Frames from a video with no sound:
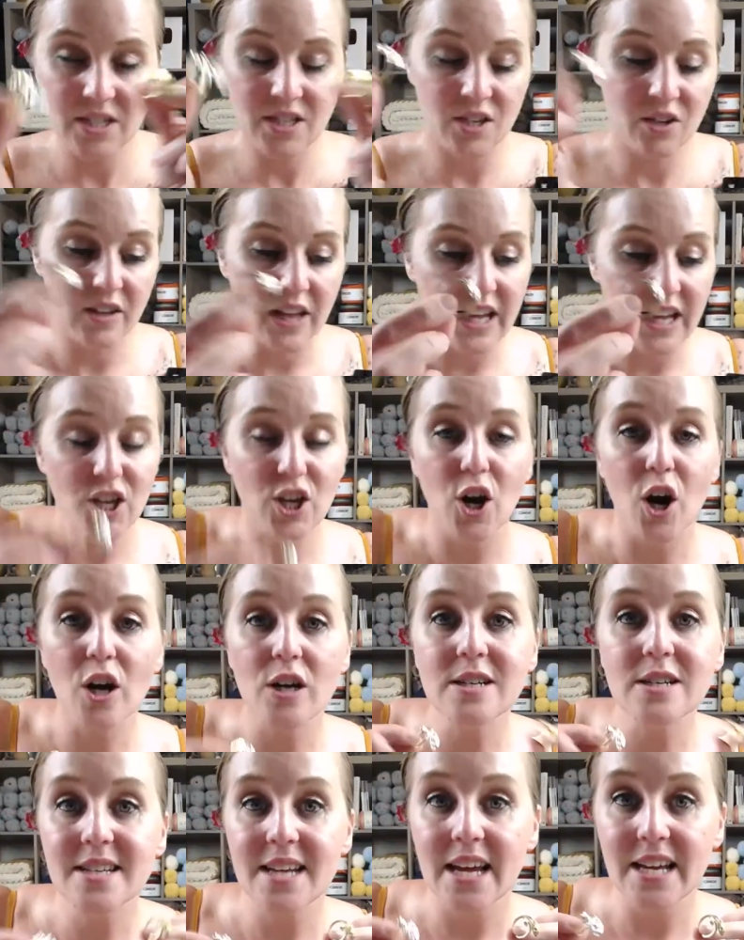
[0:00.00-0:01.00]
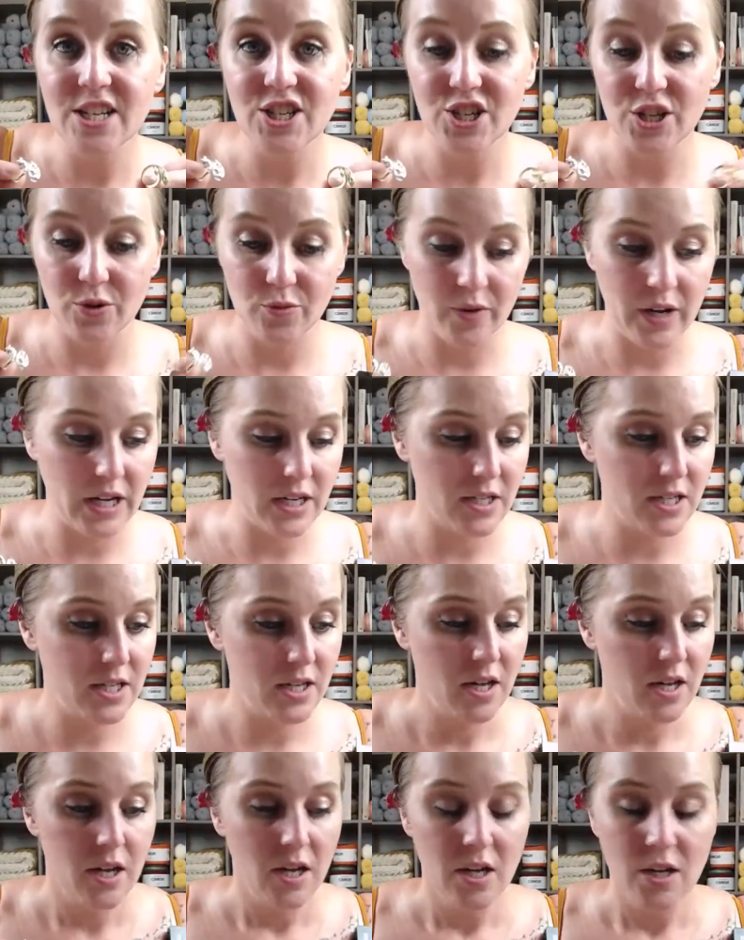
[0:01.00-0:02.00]
They're like yarn tension rings.
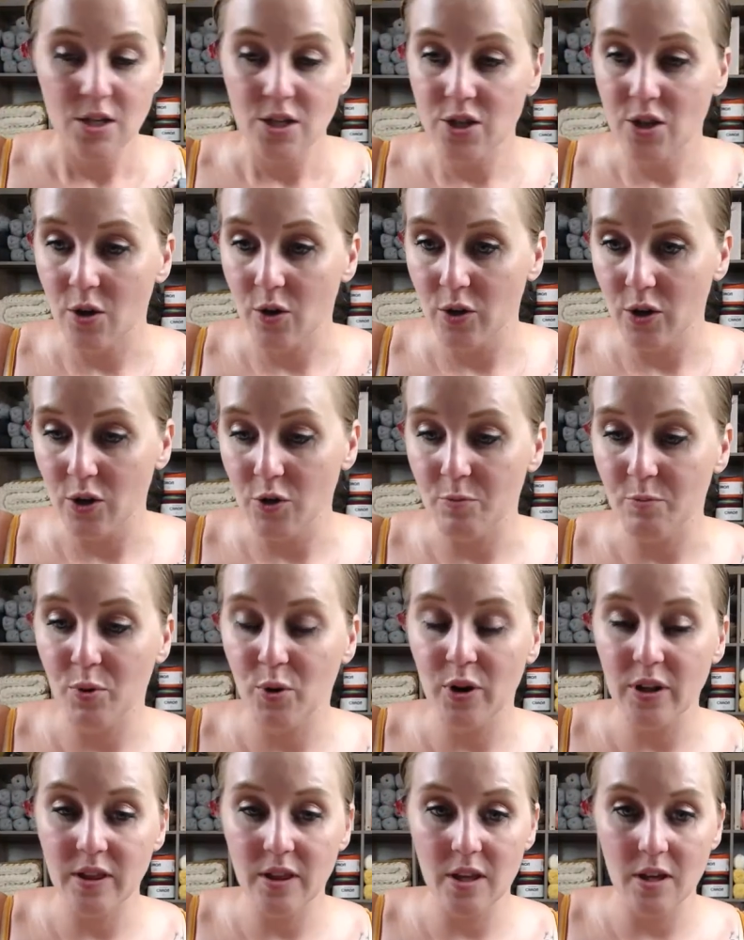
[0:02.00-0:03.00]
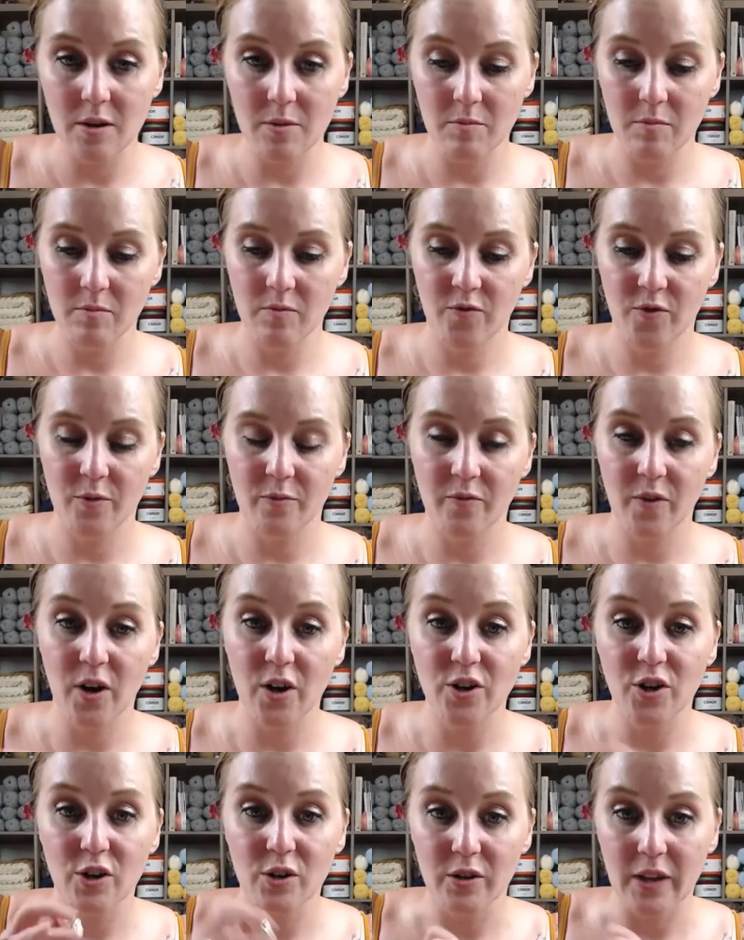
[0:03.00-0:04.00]
So you put them for,
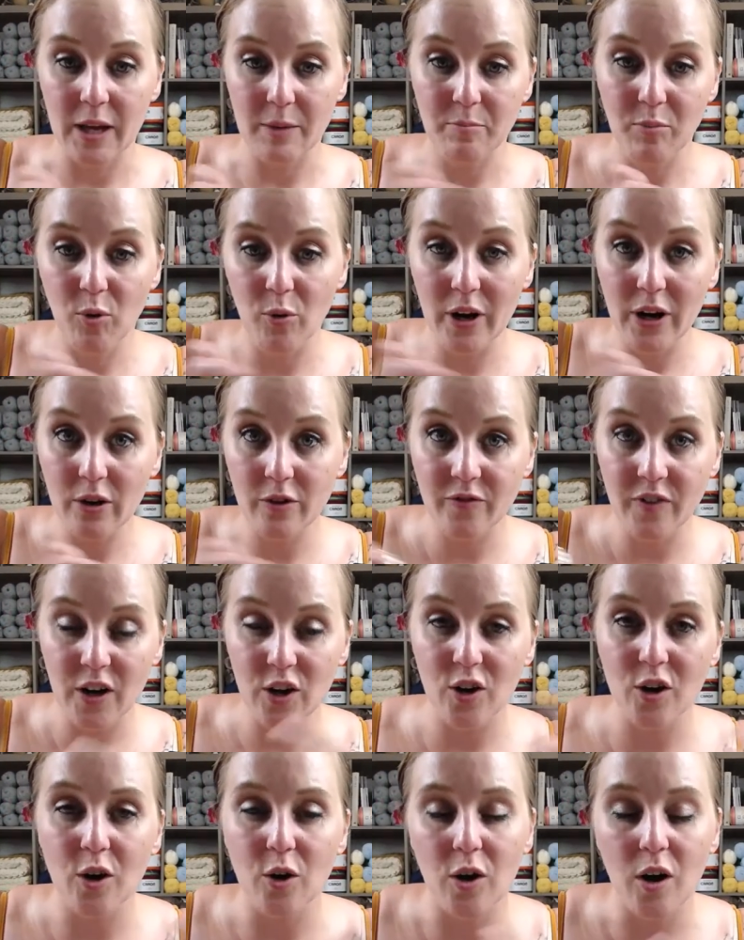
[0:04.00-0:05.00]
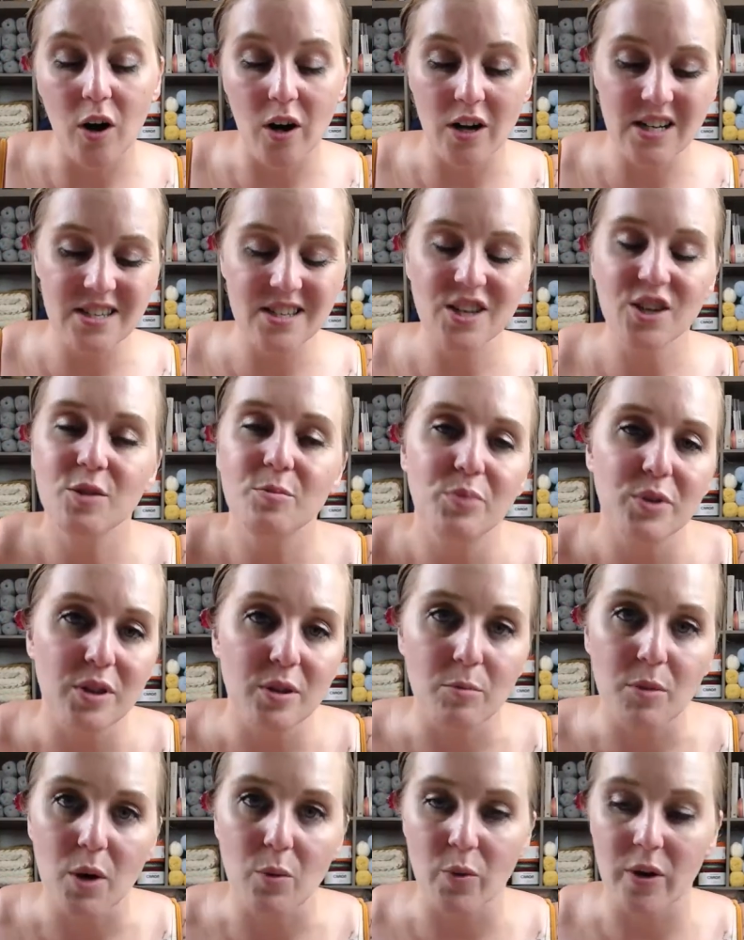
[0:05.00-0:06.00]
on your like pointer finger, or honestly, you could put
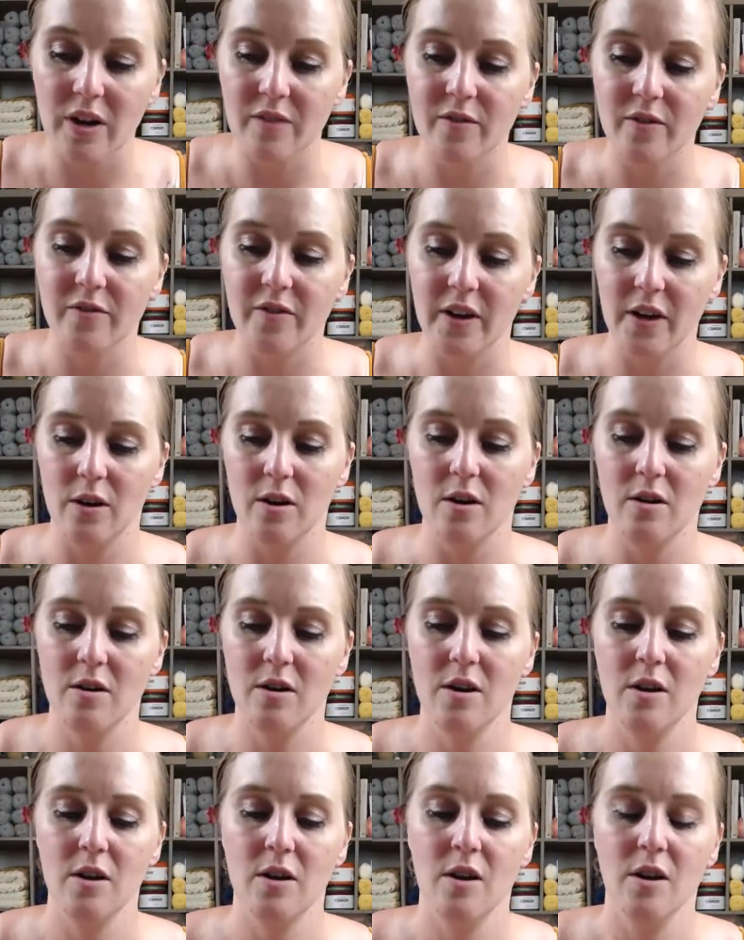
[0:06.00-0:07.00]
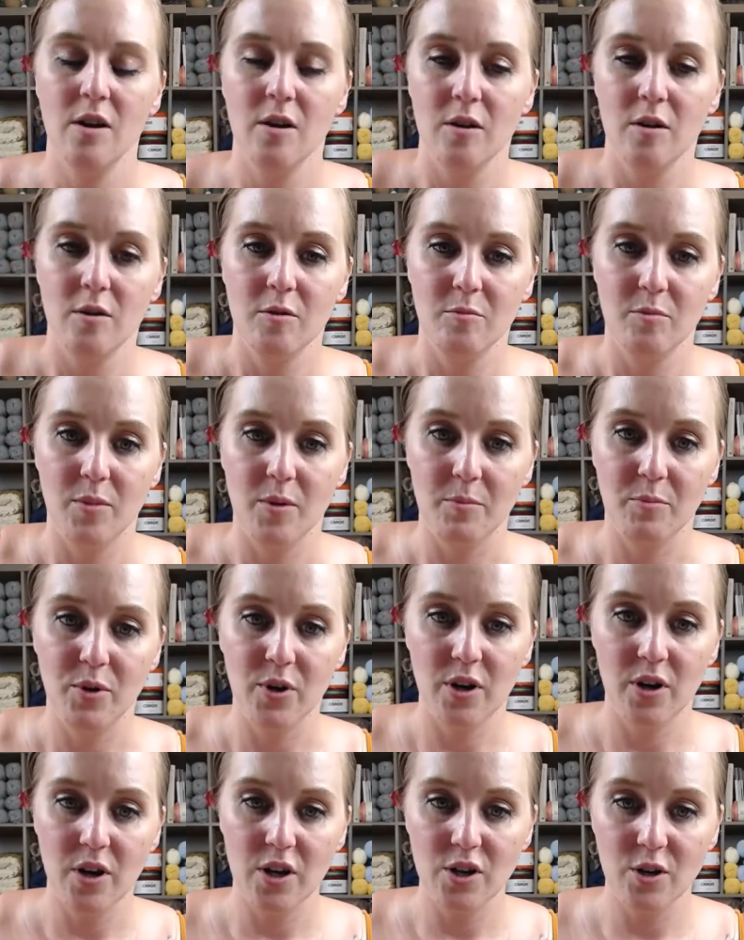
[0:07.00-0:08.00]
them on whatever finger, but
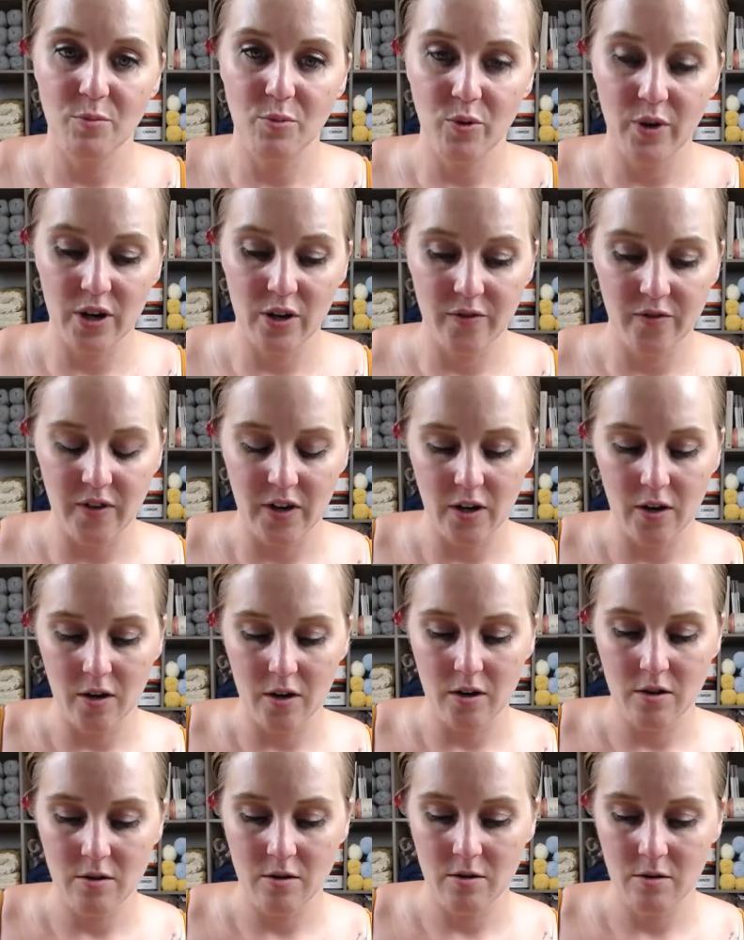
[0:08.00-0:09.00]
put it on your pointer finger.